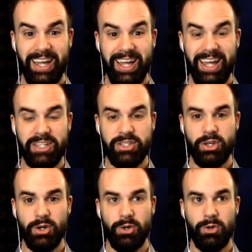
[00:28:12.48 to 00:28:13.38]
And
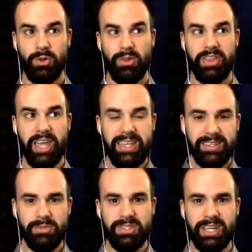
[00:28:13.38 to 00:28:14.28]
so they
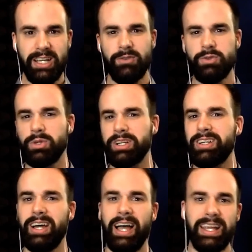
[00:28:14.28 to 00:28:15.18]
themselves were
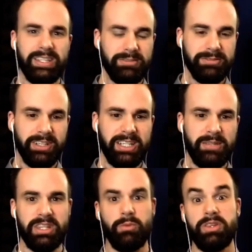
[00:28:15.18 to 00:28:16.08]
kind of funny,
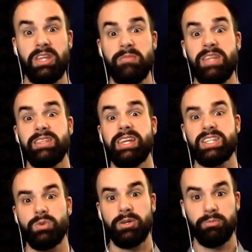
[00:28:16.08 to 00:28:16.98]
but then when they made the
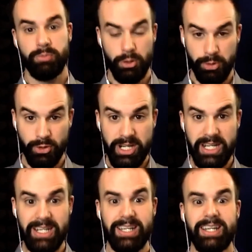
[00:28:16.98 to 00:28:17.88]
next one,
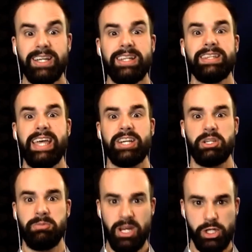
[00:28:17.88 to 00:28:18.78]
Poopery, they
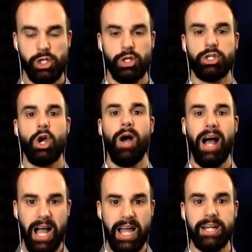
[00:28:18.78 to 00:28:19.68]
actually made sure to go
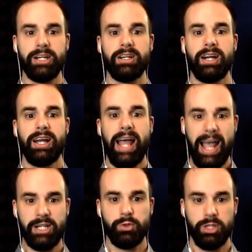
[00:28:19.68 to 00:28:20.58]
hire
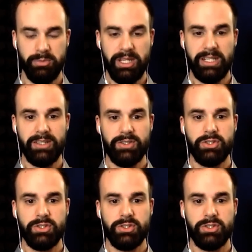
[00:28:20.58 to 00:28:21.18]
actual comedians.